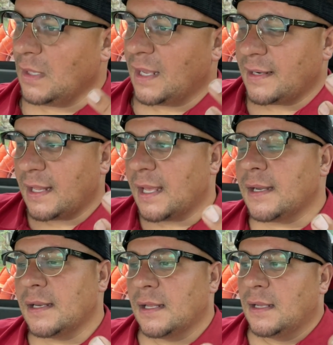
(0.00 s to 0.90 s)
And
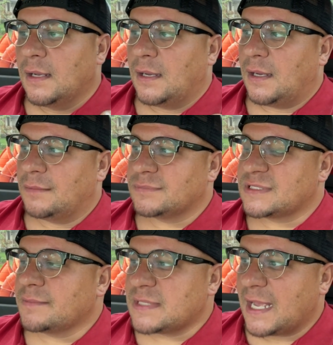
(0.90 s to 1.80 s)
then um,
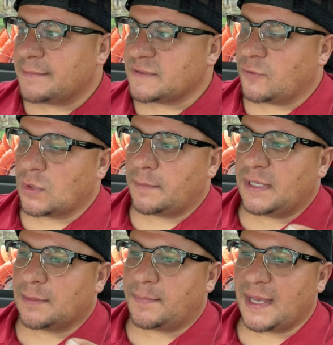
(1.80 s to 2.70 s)
sometimes if you wanna
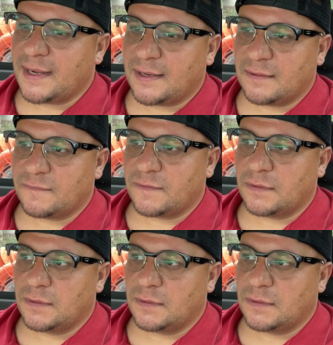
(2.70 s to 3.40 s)
be competitive